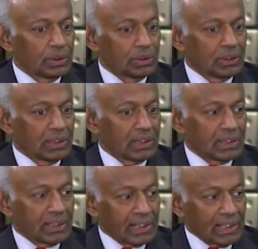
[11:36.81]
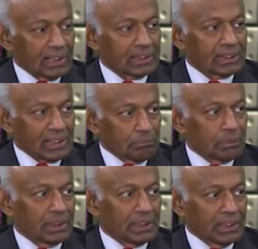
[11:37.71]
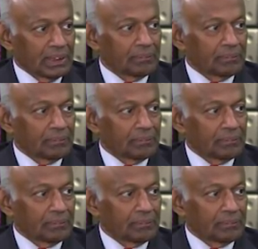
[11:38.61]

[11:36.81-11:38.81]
your health completely.